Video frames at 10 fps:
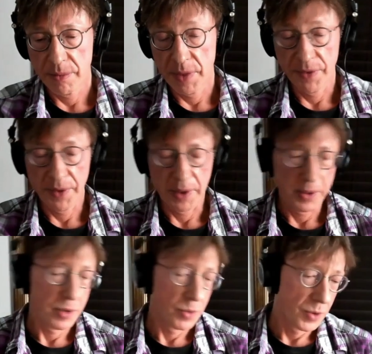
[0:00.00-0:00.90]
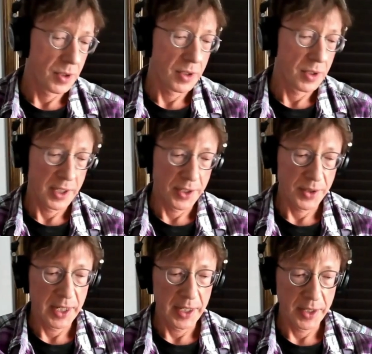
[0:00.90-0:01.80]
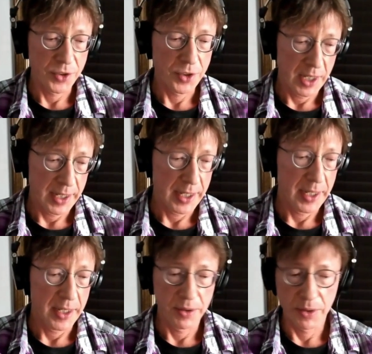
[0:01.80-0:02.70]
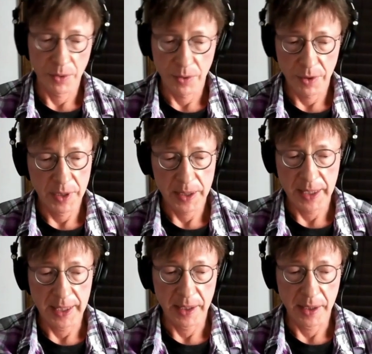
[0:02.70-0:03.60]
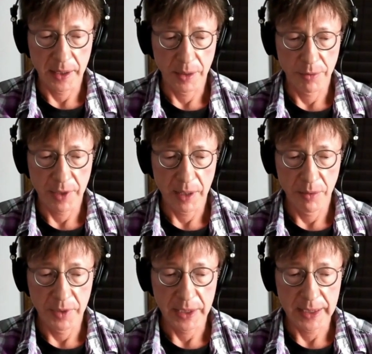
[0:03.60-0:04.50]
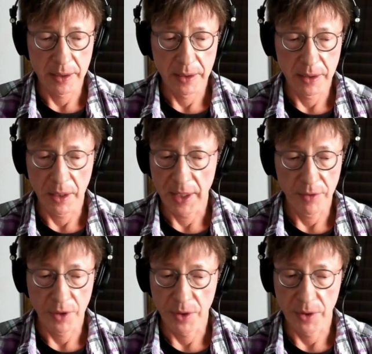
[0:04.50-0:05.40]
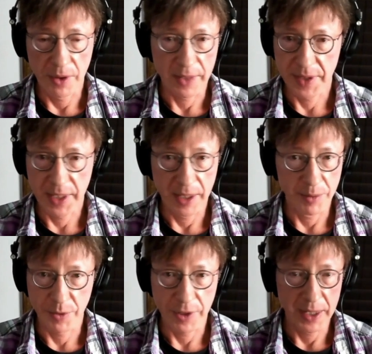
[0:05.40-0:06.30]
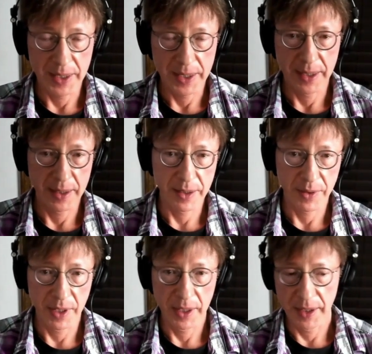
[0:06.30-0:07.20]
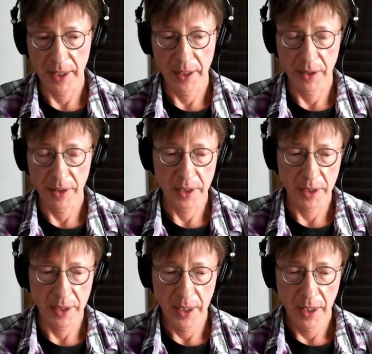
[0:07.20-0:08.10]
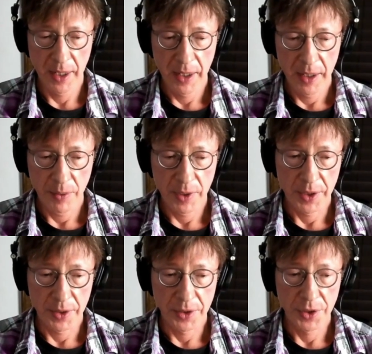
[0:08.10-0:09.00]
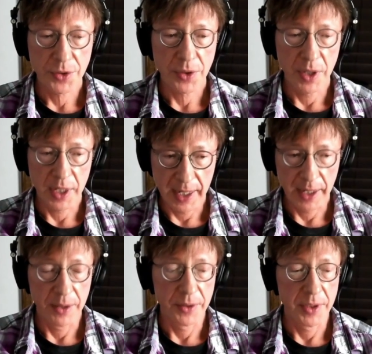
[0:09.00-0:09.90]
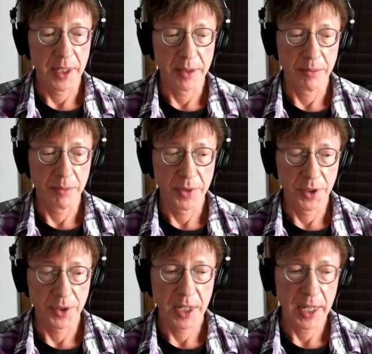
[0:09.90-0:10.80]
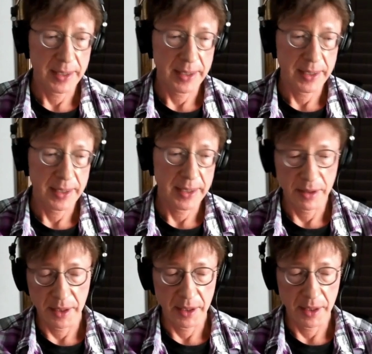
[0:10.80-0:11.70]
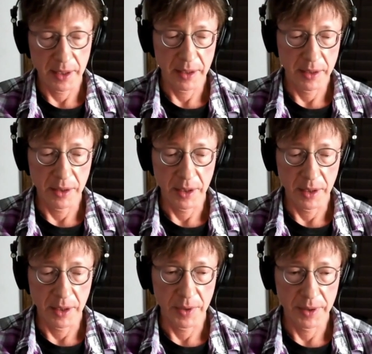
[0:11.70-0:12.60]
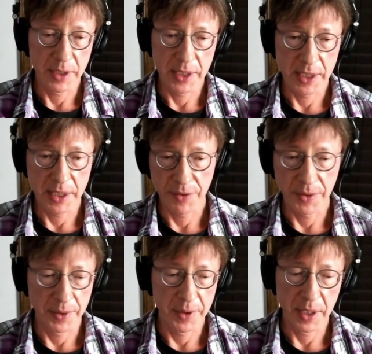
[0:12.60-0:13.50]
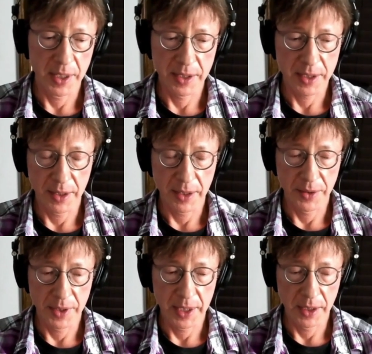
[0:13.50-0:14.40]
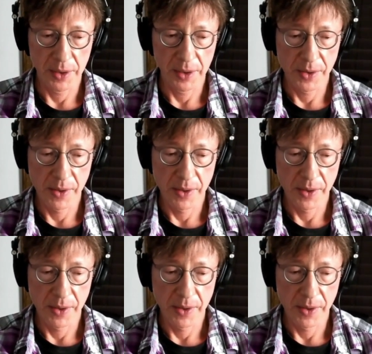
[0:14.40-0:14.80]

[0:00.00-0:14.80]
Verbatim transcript: if you're in a war and you're getting shot at or the world is ending, you probably don't have a whole lot of time to process it right there. And when you're strung out and you're constantly dealing with all these different things, I don't think you